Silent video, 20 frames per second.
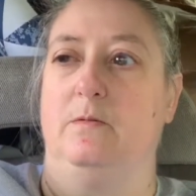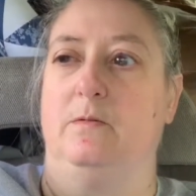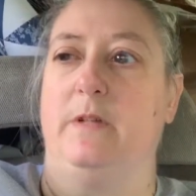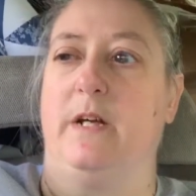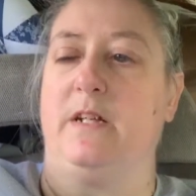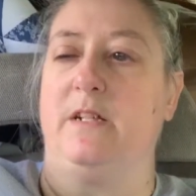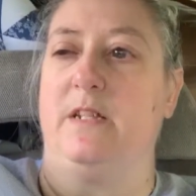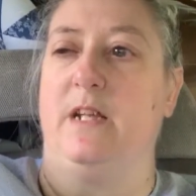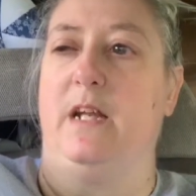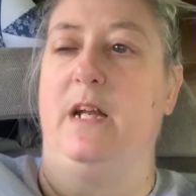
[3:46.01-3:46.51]

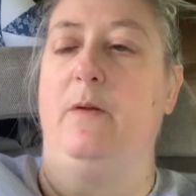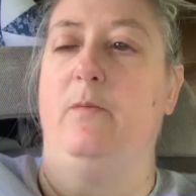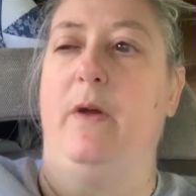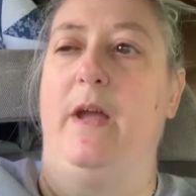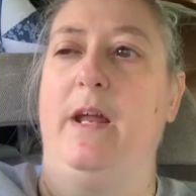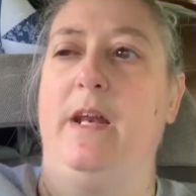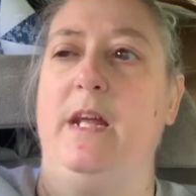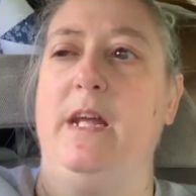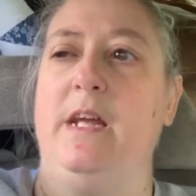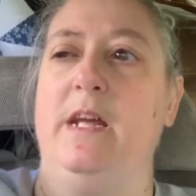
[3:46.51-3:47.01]
I said, he
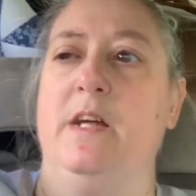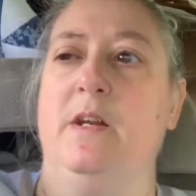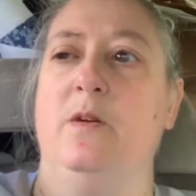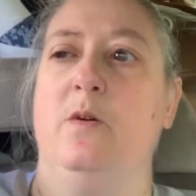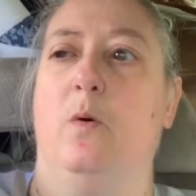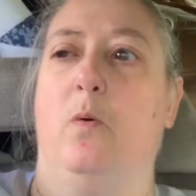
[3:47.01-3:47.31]
went in